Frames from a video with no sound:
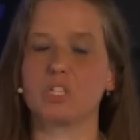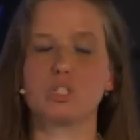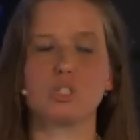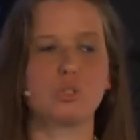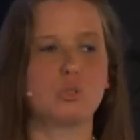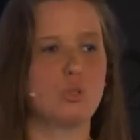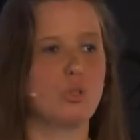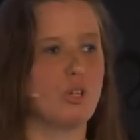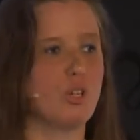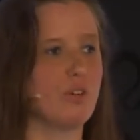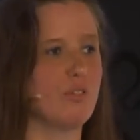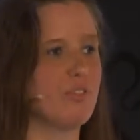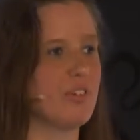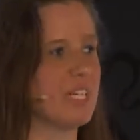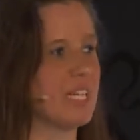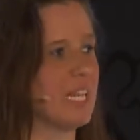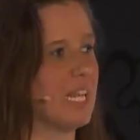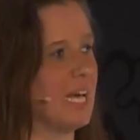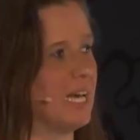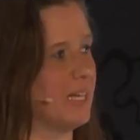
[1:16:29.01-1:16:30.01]
School of
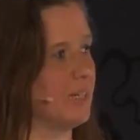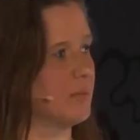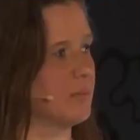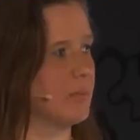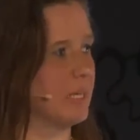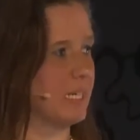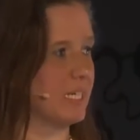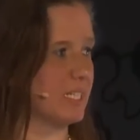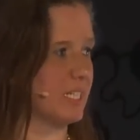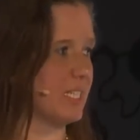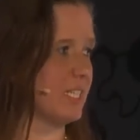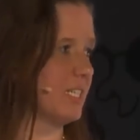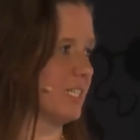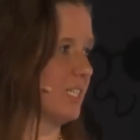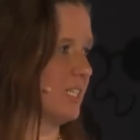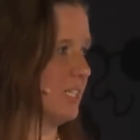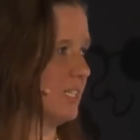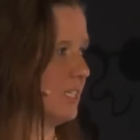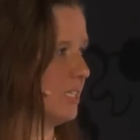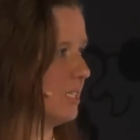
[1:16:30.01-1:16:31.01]
Enlightenment
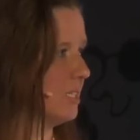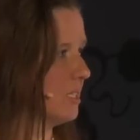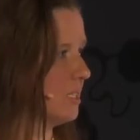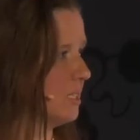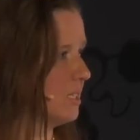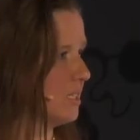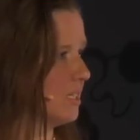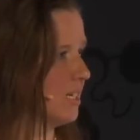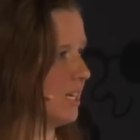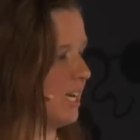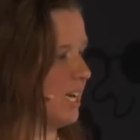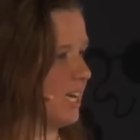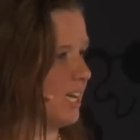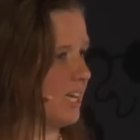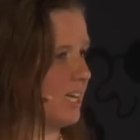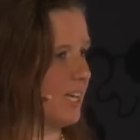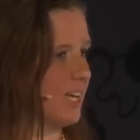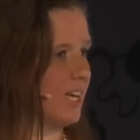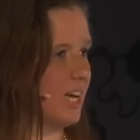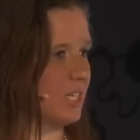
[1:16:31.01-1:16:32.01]

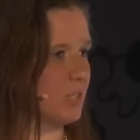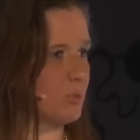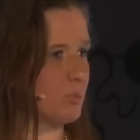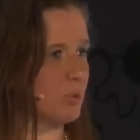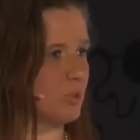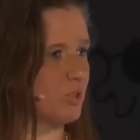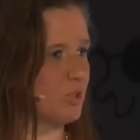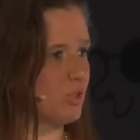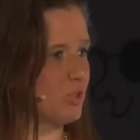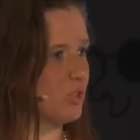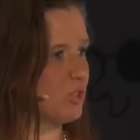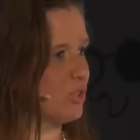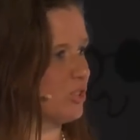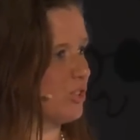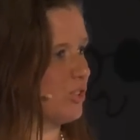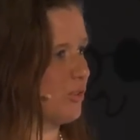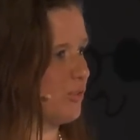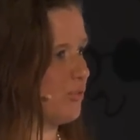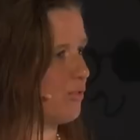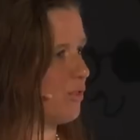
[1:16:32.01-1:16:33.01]
has produced
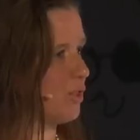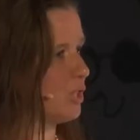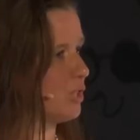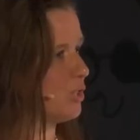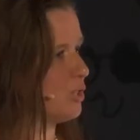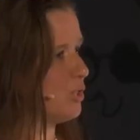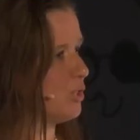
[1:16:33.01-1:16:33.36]
the first